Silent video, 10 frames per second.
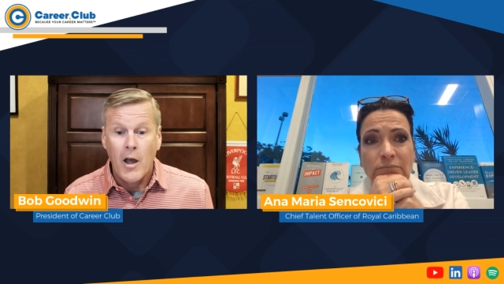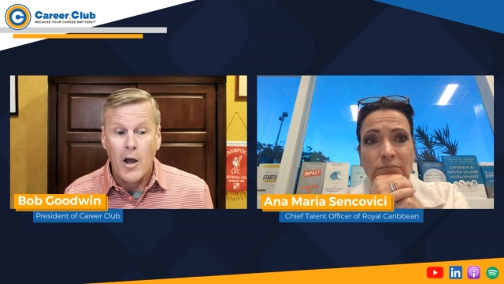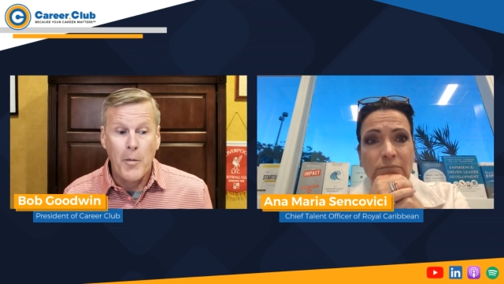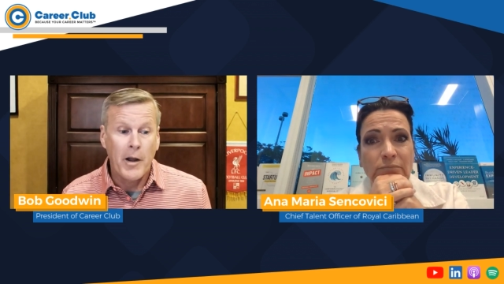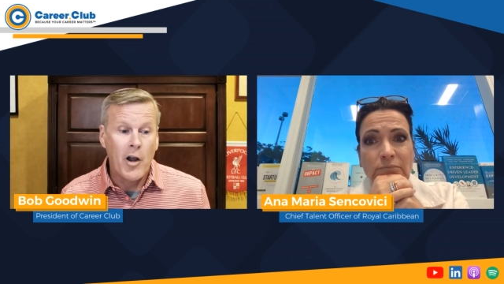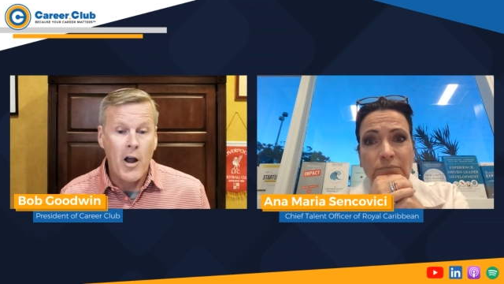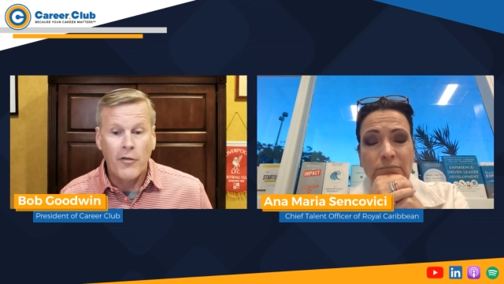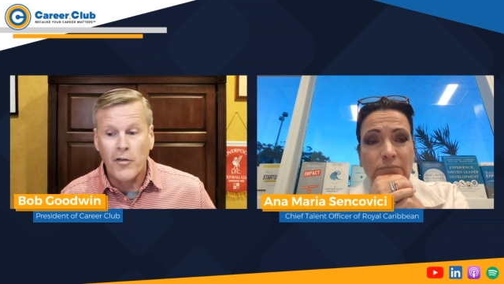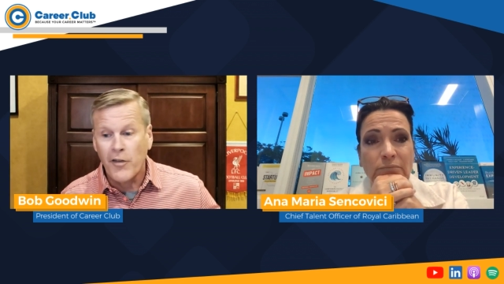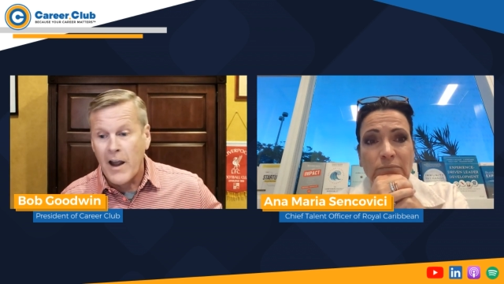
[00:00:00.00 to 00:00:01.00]
Speaker 1: oh my
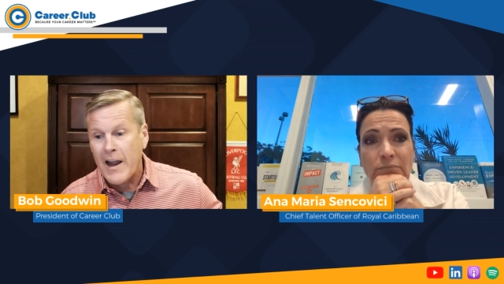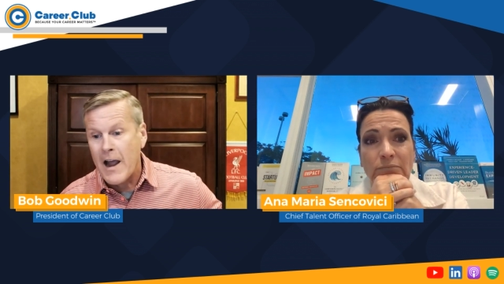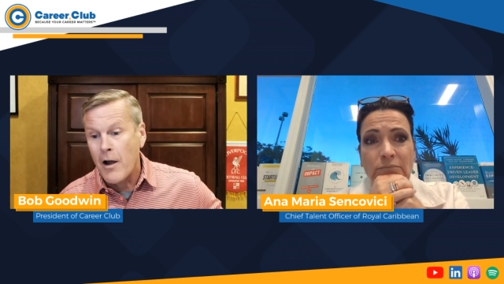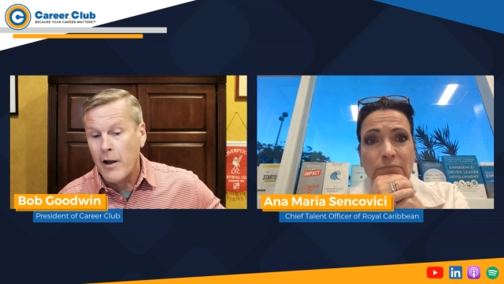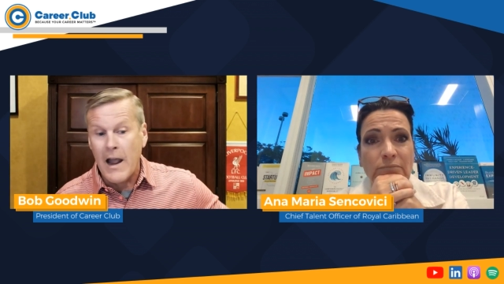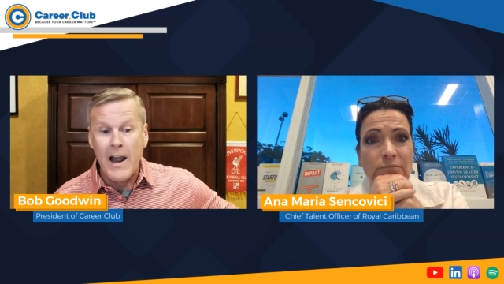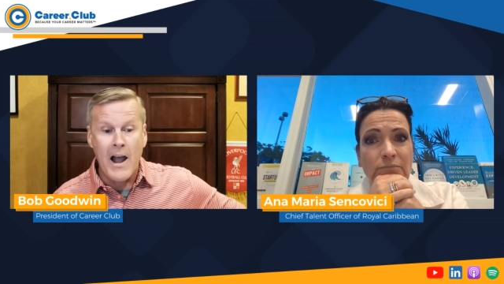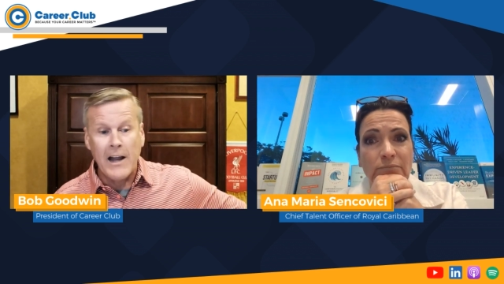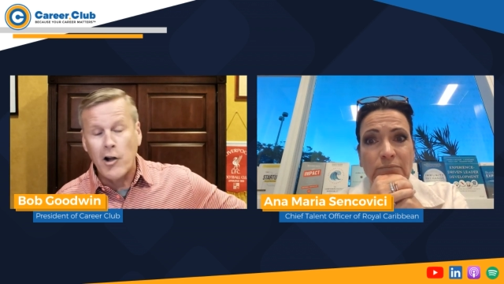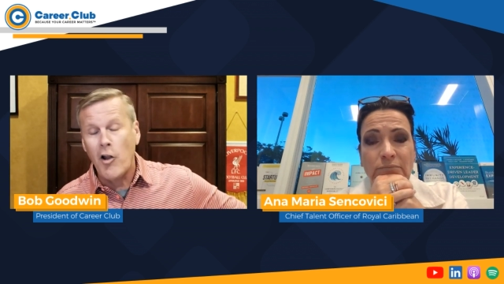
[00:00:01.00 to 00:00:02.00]
gosh, this AI,
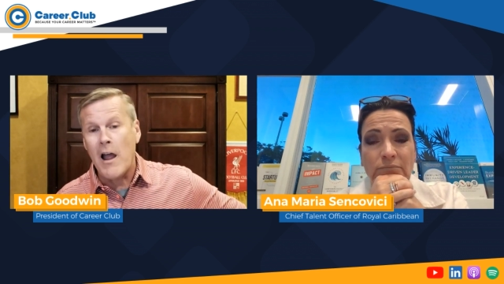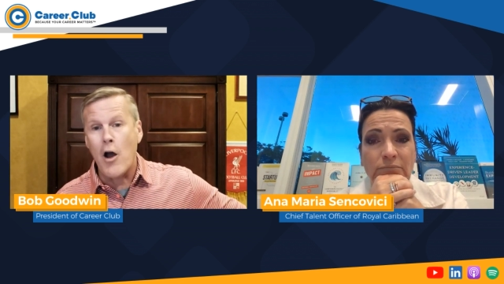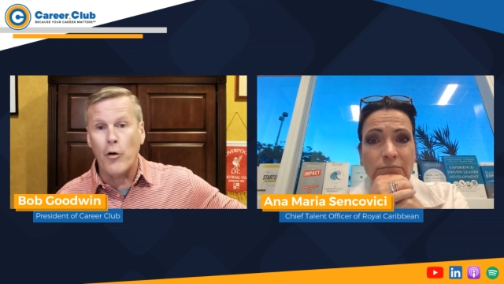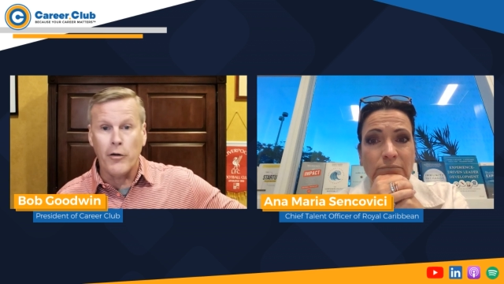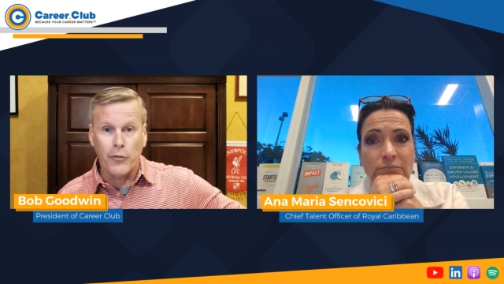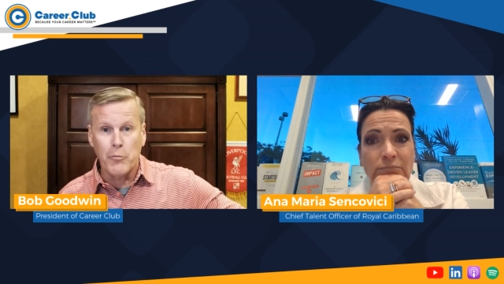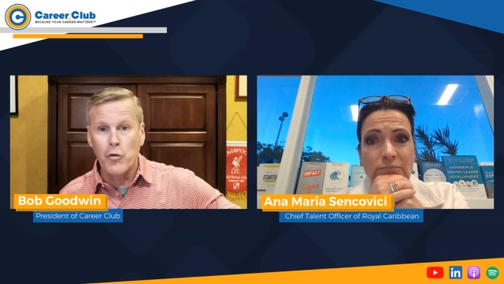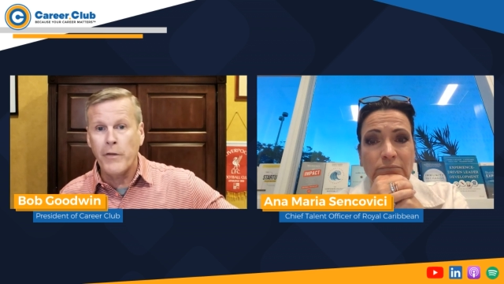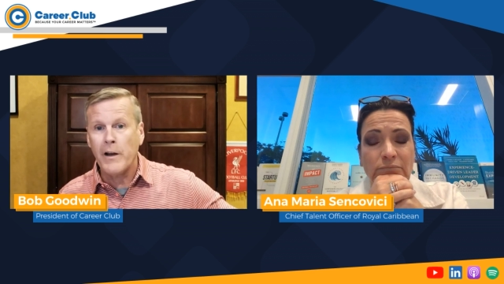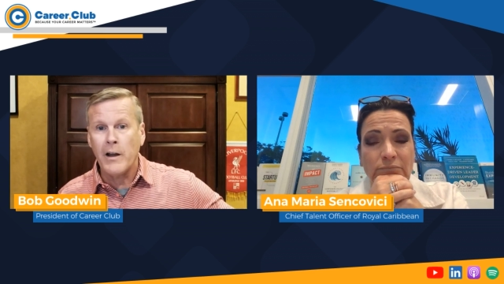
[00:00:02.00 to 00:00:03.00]
AI cloud is
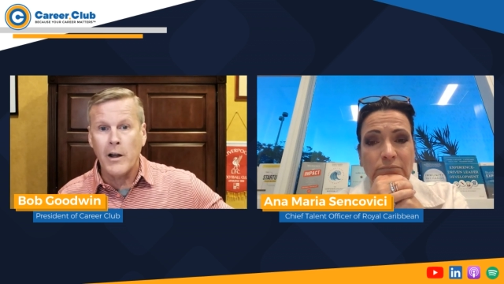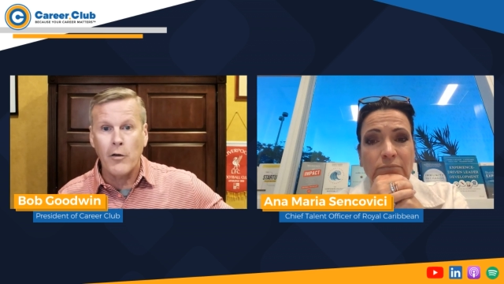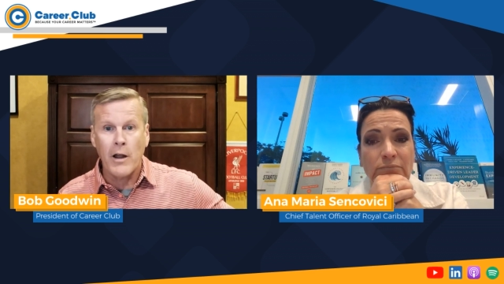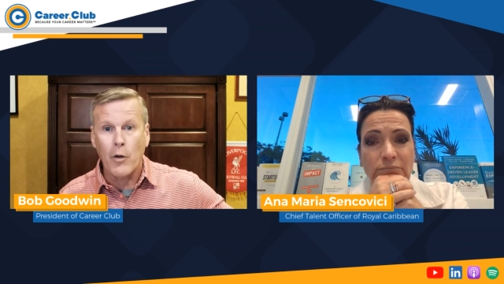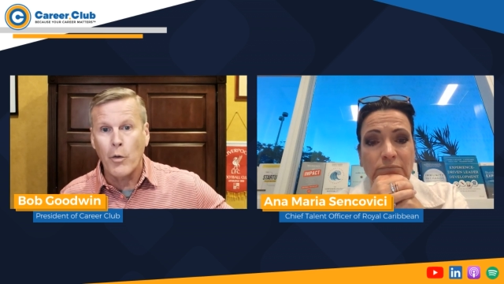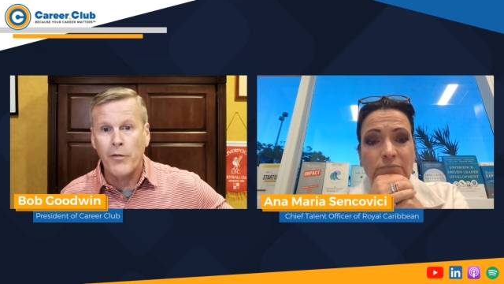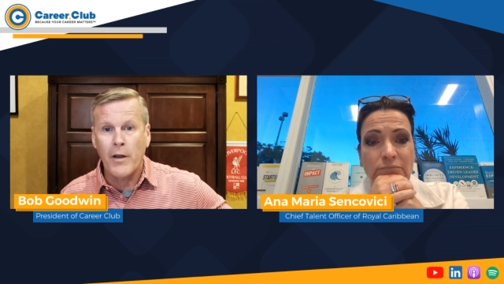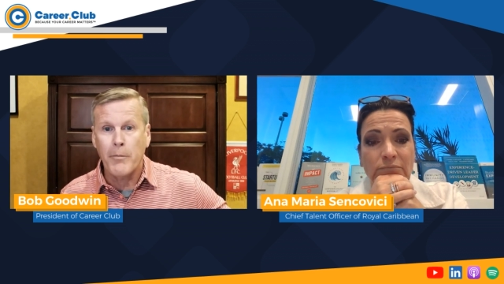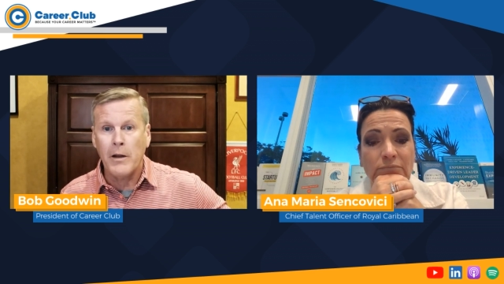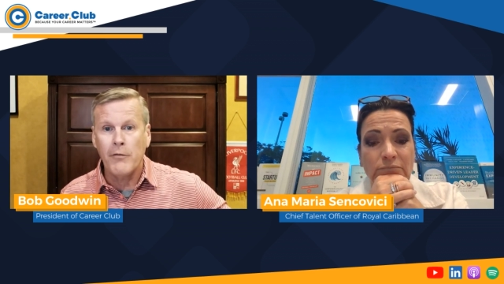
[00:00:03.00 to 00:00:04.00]
moving in. Like, what's
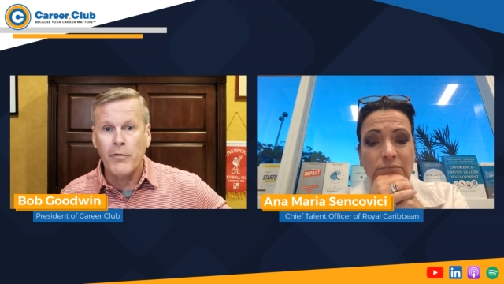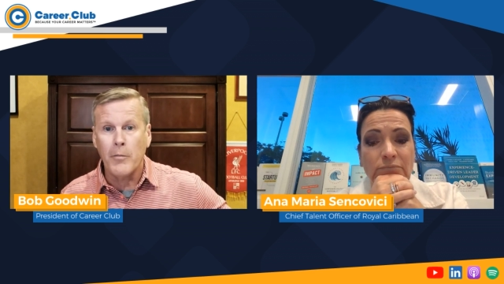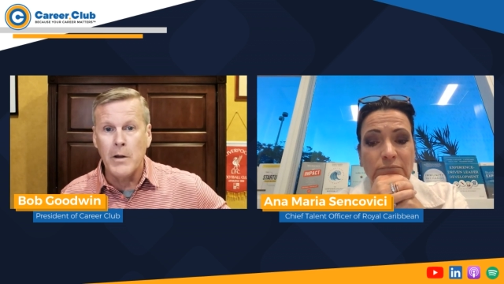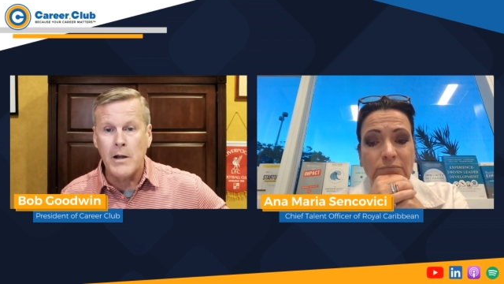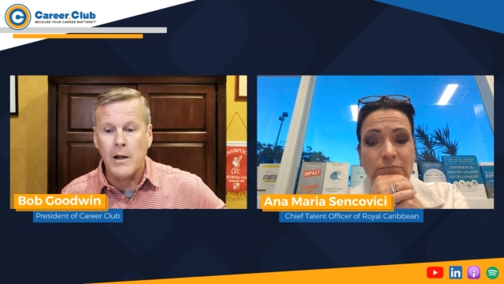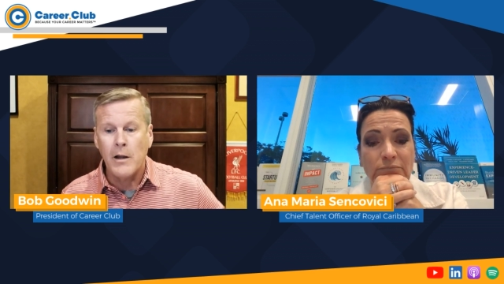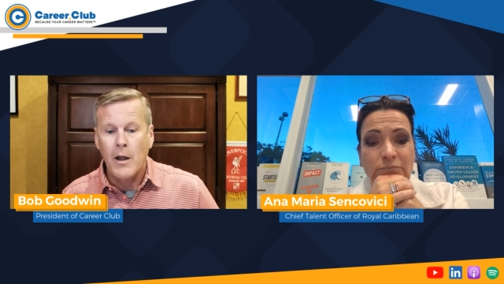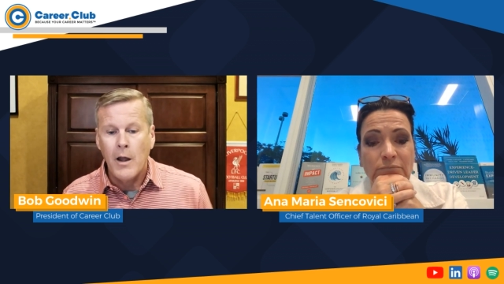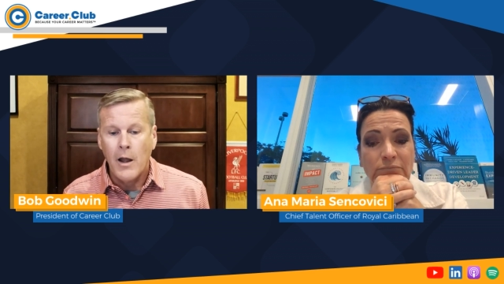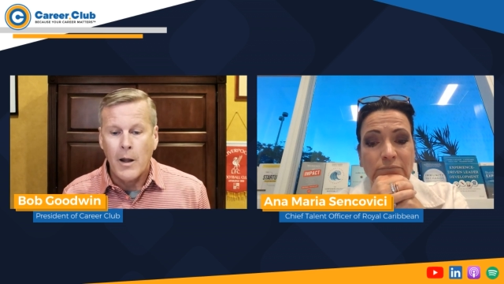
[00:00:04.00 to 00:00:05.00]
that mean for me?
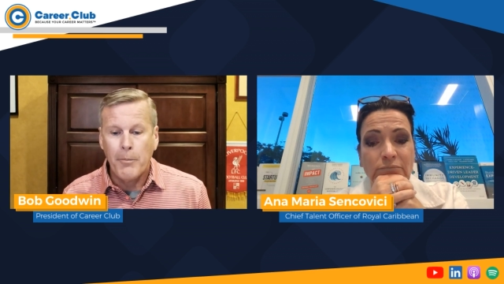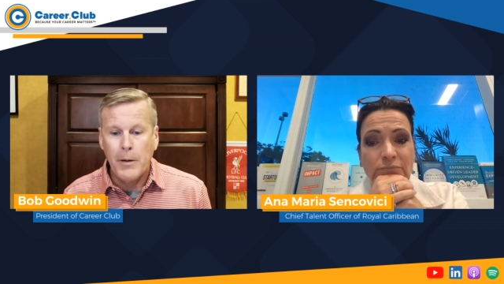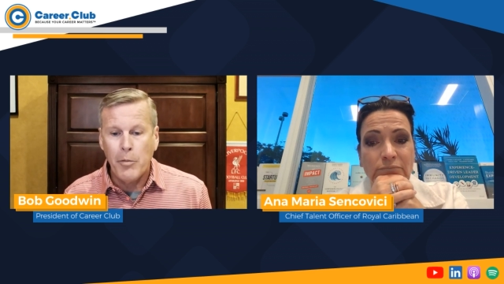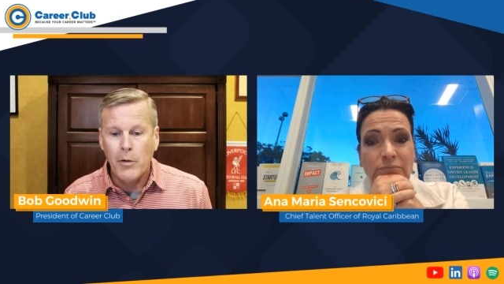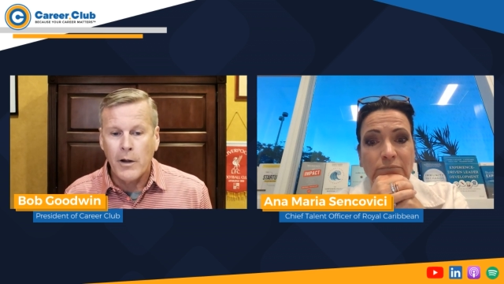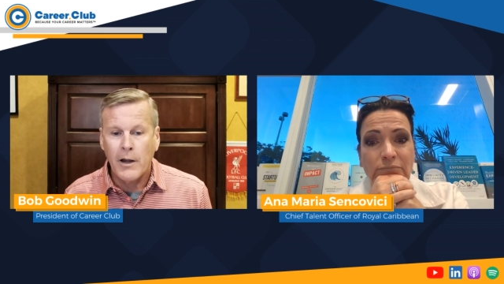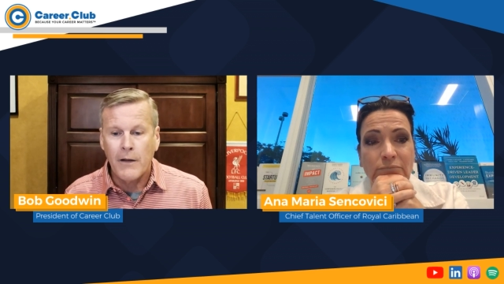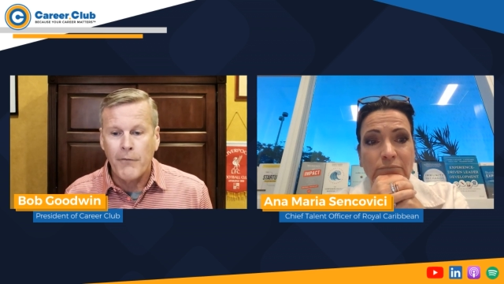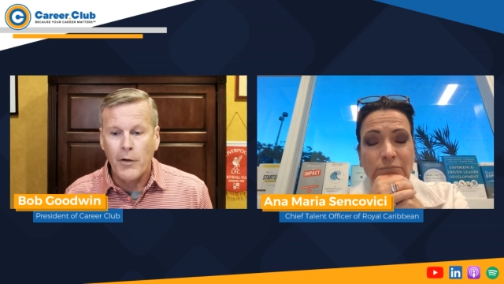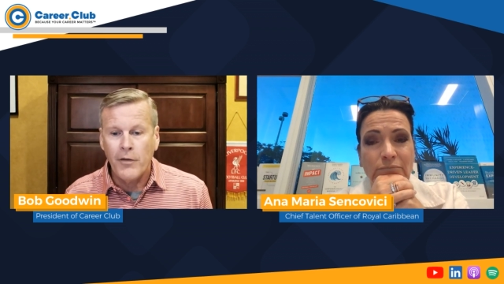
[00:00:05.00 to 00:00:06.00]
And people can get very